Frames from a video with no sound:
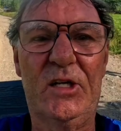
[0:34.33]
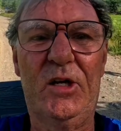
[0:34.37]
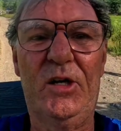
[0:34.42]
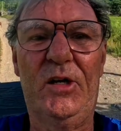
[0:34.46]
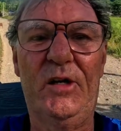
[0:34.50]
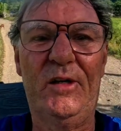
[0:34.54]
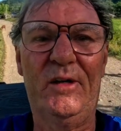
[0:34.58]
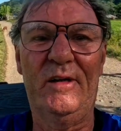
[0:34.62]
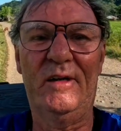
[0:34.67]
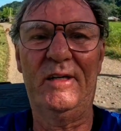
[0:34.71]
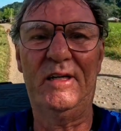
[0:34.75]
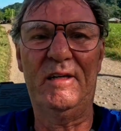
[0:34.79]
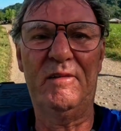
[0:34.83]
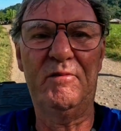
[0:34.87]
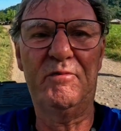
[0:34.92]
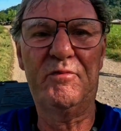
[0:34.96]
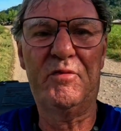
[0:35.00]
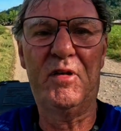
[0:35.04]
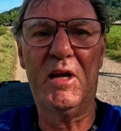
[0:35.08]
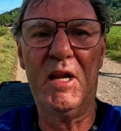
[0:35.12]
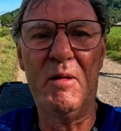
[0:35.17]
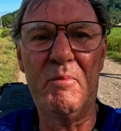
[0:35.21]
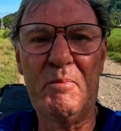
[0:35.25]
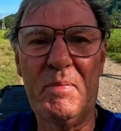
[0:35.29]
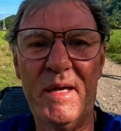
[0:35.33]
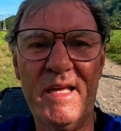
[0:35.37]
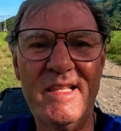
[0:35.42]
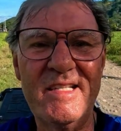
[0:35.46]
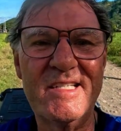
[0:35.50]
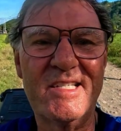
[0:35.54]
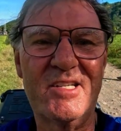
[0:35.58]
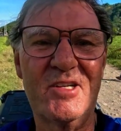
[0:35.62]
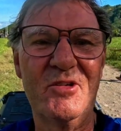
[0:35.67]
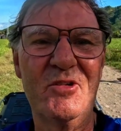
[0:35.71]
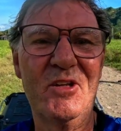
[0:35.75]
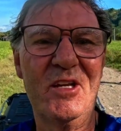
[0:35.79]
in
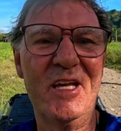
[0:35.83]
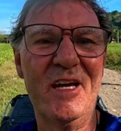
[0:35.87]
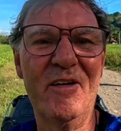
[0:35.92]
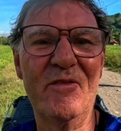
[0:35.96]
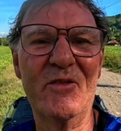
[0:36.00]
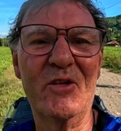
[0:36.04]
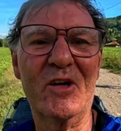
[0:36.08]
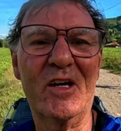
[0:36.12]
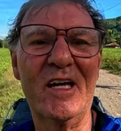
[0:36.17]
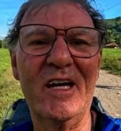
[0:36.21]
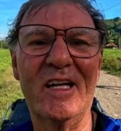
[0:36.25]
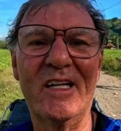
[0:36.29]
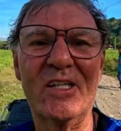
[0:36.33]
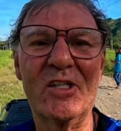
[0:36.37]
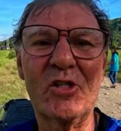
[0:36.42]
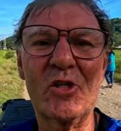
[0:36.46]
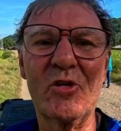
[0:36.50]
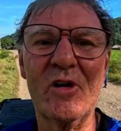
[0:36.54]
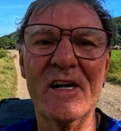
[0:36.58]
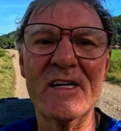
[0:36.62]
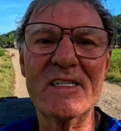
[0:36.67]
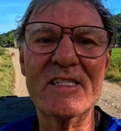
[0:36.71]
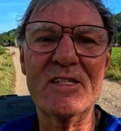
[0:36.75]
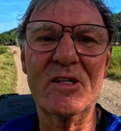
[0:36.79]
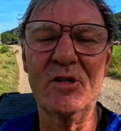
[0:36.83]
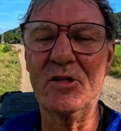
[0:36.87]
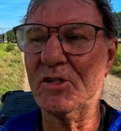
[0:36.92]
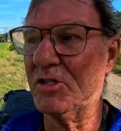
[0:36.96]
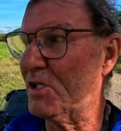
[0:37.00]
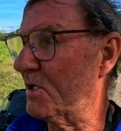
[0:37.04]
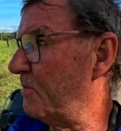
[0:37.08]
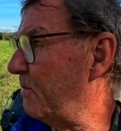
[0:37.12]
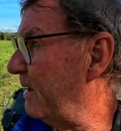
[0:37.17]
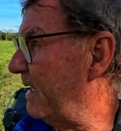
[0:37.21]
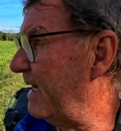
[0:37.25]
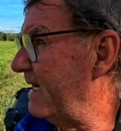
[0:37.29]
Philippines you never can trust the
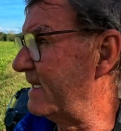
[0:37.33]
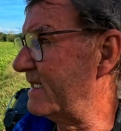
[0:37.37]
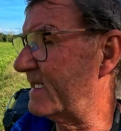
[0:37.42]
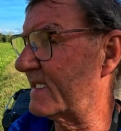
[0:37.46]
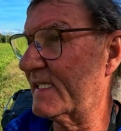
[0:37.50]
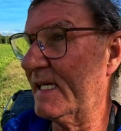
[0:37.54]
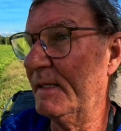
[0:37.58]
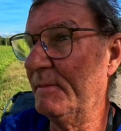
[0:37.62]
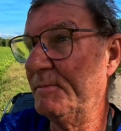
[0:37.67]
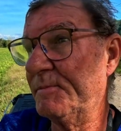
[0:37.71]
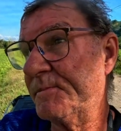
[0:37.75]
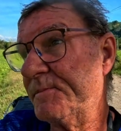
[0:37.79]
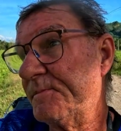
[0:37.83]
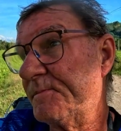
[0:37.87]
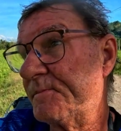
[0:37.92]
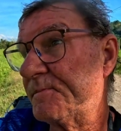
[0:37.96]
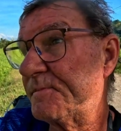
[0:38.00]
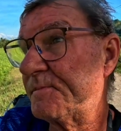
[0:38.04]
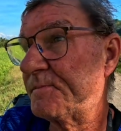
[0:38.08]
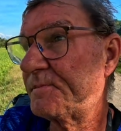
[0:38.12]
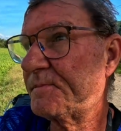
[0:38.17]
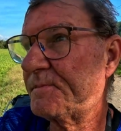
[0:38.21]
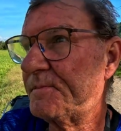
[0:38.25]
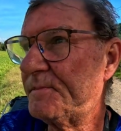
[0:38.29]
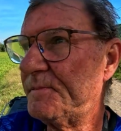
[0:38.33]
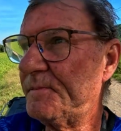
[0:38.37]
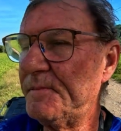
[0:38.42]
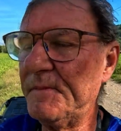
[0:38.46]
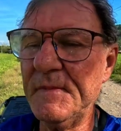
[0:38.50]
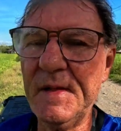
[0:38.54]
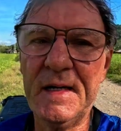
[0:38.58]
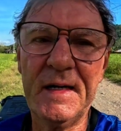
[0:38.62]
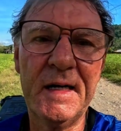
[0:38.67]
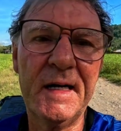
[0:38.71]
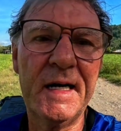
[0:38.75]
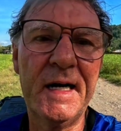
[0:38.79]
GPS.
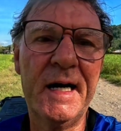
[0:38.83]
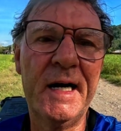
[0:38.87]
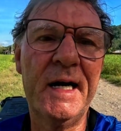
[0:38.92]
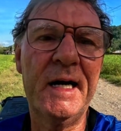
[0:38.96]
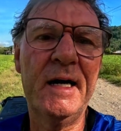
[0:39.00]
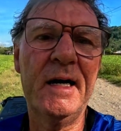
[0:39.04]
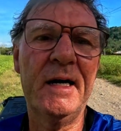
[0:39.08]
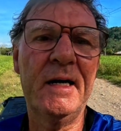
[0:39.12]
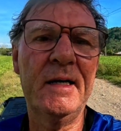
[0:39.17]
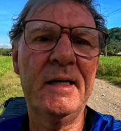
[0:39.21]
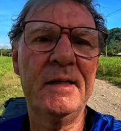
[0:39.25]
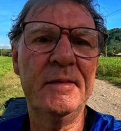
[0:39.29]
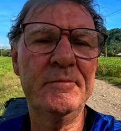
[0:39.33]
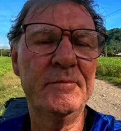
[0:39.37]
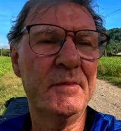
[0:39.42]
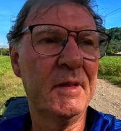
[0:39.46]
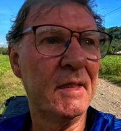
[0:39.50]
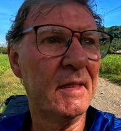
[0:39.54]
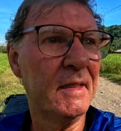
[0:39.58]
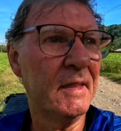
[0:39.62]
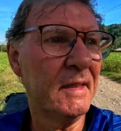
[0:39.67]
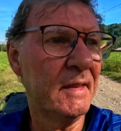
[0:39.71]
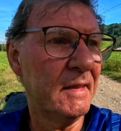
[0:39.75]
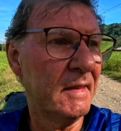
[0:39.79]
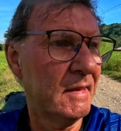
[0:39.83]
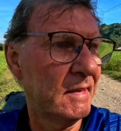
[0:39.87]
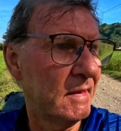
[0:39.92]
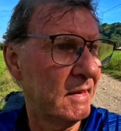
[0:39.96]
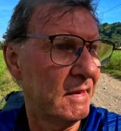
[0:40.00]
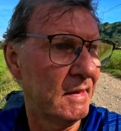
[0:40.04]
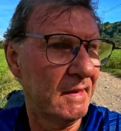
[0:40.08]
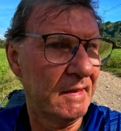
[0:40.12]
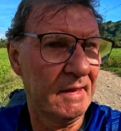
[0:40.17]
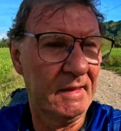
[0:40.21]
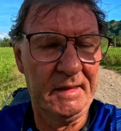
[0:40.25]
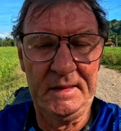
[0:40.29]
I'm
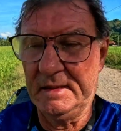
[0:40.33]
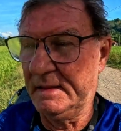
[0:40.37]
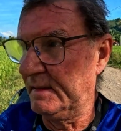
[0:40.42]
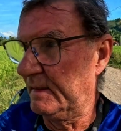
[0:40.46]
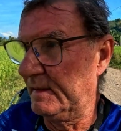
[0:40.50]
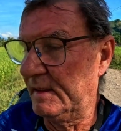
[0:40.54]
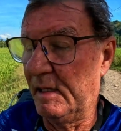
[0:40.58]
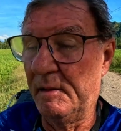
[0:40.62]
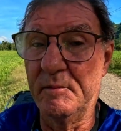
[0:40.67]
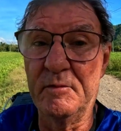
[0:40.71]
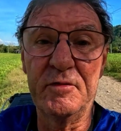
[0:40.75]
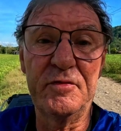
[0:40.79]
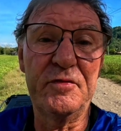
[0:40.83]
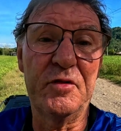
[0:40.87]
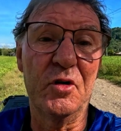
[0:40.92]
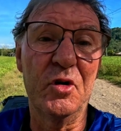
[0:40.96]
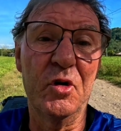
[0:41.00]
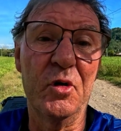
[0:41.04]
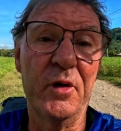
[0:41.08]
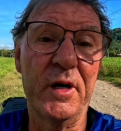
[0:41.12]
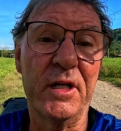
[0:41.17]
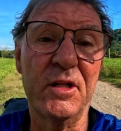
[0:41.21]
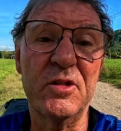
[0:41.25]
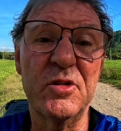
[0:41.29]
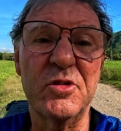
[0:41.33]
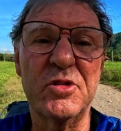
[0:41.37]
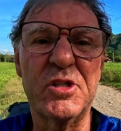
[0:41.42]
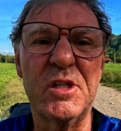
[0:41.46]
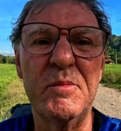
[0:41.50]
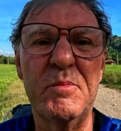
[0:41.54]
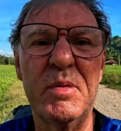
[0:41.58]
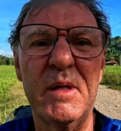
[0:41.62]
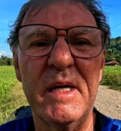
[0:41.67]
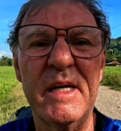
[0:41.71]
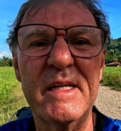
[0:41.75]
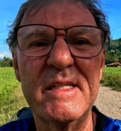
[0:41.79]
following the
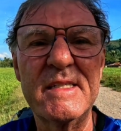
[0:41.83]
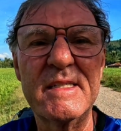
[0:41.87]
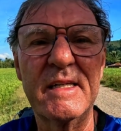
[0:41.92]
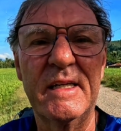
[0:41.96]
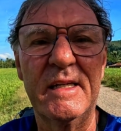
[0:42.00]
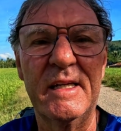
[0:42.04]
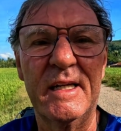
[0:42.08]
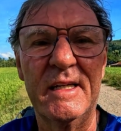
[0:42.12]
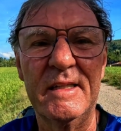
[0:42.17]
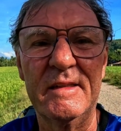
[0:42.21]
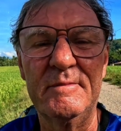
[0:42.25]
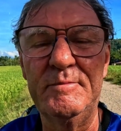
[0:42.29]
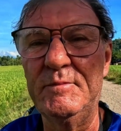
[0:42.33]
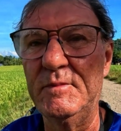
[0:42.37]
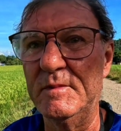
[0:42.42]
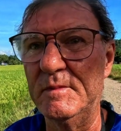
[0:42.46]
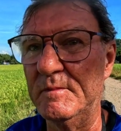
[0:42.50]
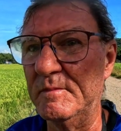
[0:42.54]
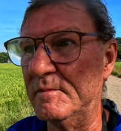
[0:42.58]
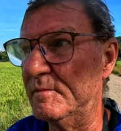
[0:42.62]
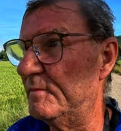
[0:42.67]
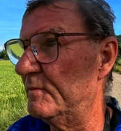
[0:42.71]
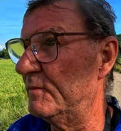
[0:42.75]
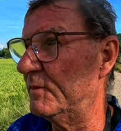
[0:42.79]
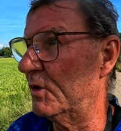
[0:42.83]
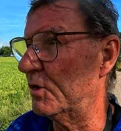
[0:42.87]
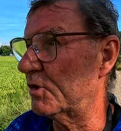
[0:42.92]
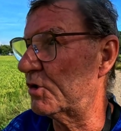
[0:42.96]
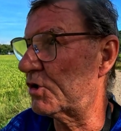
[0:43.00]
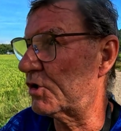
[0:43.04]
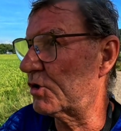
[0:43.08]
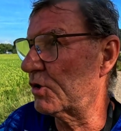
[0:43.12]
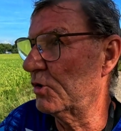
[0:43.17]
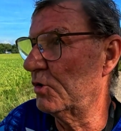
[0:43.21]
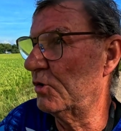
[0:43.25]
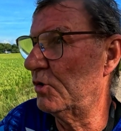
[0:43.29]
GPS and I'm
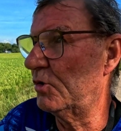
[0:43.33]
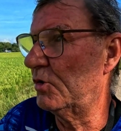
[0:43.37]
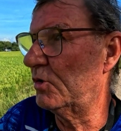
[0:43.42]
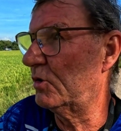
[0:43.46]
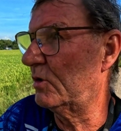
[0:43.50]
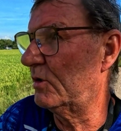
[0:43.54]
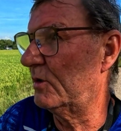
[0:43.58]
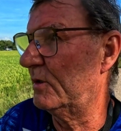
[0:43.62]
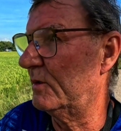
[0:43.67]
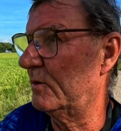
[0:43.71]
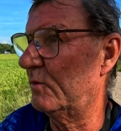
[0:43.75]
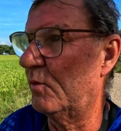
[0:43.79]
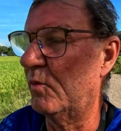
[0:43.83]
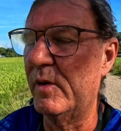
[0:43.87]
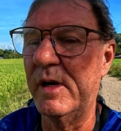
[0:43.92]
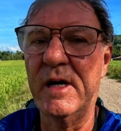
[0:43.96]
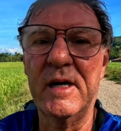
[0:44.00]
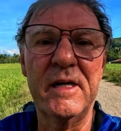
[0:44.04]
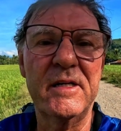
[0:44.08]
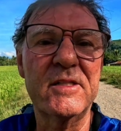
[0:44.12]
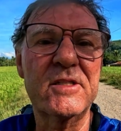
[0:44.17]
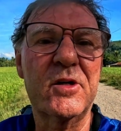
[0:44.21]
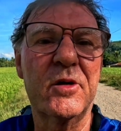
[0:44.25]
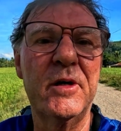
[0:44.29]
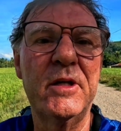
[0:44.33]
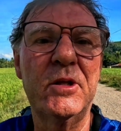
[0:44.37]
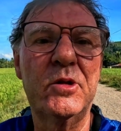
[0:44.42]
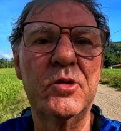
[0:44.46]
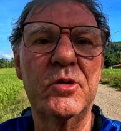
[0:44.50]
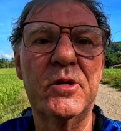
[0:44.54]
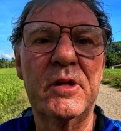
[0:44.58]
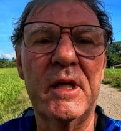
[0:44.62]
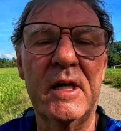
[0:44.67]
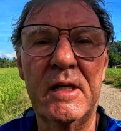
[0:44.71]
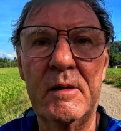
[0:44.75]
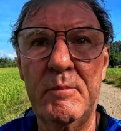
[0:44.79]
not sure where it's going
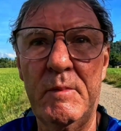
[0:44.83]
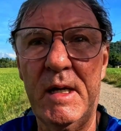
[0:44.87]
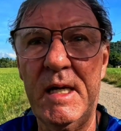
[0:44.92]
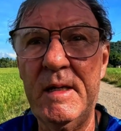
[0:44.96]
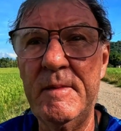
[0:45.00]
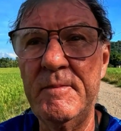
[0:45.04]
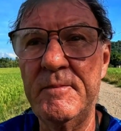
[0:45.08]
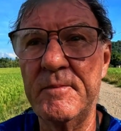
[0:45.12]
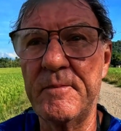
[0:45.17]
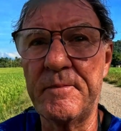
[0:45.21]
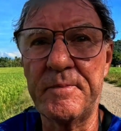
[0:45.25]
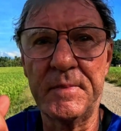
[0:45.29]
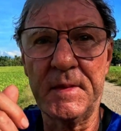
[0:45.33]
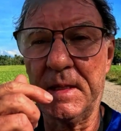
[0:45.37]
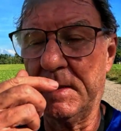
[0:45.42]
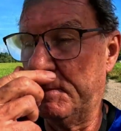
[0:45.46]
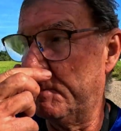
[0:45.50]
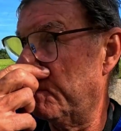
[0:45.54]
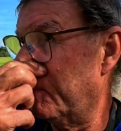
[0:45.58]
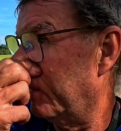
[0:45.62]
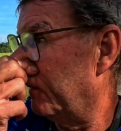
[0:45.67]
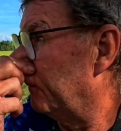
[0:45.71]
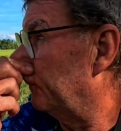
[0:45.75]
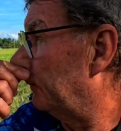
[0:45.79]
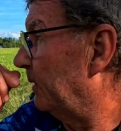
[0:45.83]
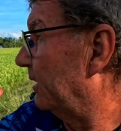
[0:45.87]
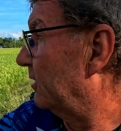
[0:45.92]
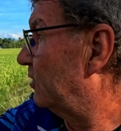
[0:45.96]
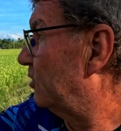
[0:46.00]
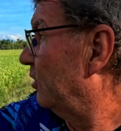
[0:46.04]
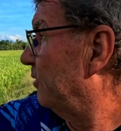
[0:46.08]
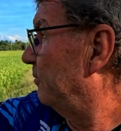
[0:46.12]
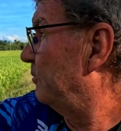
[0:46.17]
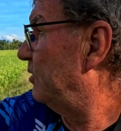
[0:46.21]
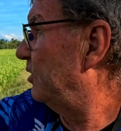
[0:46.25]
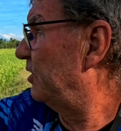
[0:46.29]
to take me,
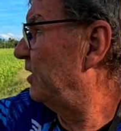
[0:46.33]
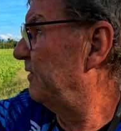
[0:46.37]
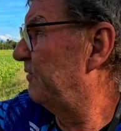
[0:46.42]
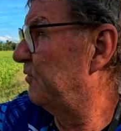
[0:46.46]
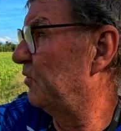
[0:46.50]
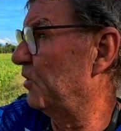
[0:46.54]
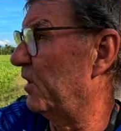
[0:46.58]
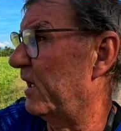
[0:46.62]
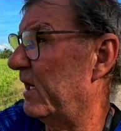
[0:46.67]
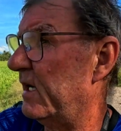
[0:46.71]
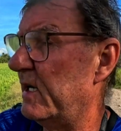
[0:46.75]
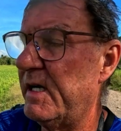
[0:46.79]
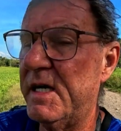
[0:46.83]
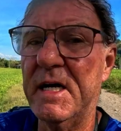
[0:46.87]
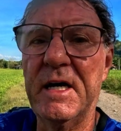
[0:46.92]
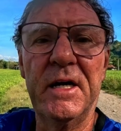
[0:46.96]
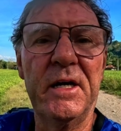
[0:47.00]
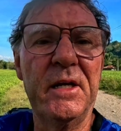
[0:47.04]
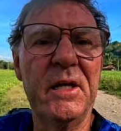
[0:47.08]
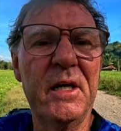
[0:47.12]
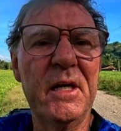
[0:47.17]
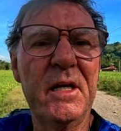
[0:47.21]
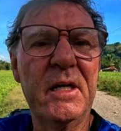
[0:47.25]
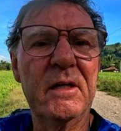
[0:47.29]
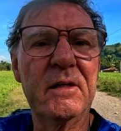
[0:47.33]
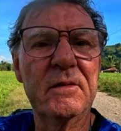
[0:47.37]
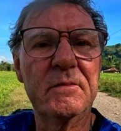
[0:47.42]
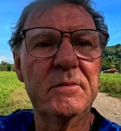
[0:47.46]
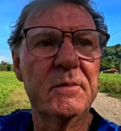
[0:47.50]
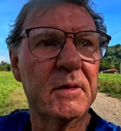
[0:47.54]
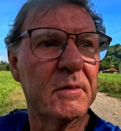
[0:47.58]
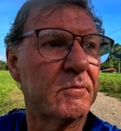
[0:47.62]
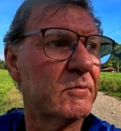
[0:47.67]
but a beautiful area in here.